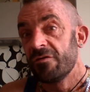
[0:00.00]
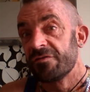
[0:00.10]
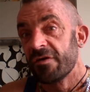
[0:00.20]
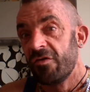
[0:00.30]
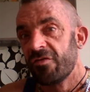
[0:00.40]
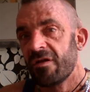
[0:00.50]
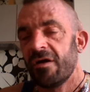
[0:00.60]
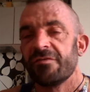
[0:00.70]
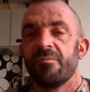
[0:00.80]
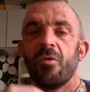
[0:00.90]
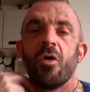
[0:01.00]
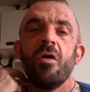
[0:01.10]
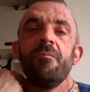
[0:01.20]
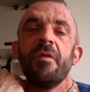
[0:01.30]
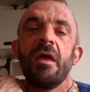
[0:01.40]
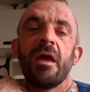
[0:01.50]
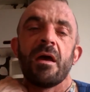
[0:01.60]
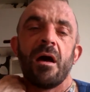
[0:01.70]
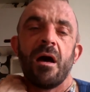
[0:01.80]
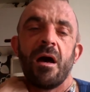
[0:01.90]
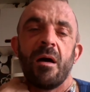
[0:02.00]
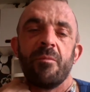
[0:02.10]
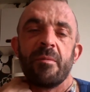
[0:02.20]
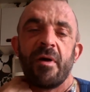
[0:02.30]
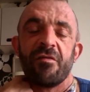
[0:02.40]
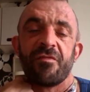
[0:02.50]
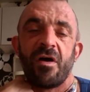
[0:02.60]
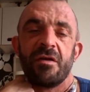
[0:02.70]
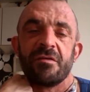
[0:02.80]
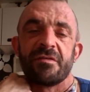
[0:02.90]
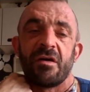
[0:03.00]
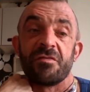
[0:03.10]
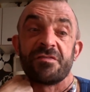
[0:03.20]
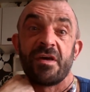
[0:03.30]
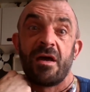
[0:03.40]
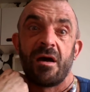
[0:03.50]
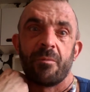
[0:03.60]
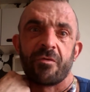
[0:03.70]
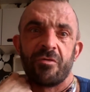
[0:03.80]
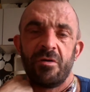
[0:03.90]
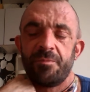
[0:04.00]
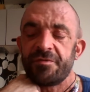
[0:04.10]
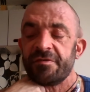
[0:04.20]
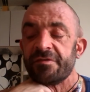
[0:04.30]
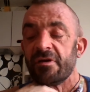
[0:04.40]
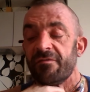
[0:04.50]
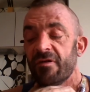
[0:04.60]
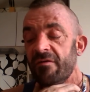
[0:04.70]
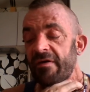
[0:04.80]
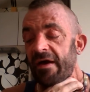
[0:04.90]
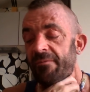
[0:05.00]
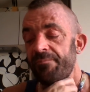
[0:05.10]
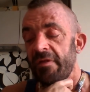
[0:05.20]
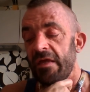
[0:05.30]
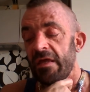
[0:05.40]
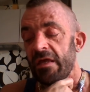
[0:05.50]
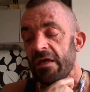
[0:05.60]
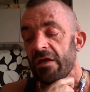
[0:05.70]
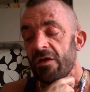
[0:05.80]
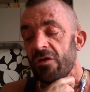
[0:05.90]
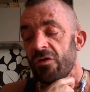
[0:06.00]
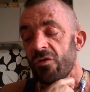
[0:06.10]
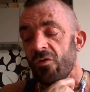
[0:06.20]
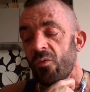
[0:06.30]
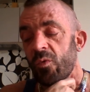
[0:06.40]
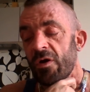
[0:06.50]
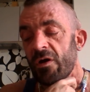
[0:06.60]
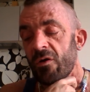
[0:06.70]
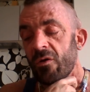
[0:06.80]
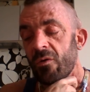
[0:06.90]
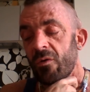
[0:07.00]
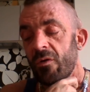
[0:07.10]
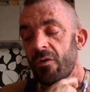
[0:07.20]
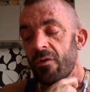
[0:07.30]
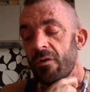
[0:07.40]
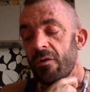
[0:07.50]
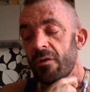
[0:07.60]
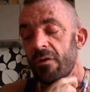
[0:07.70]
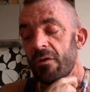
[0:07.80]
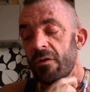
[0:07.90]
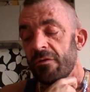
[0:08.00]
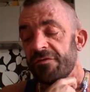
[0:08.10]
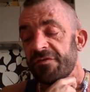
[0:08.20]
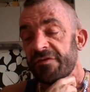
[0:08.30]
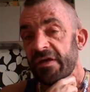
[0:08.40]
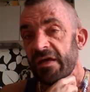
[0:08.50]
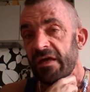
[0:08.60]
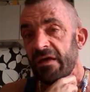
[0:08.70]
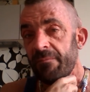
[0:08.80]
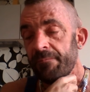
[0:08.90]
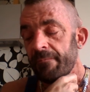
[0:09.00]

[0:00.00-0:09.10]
socializing more. You may find yourself setting up groups and stuff like that. You will see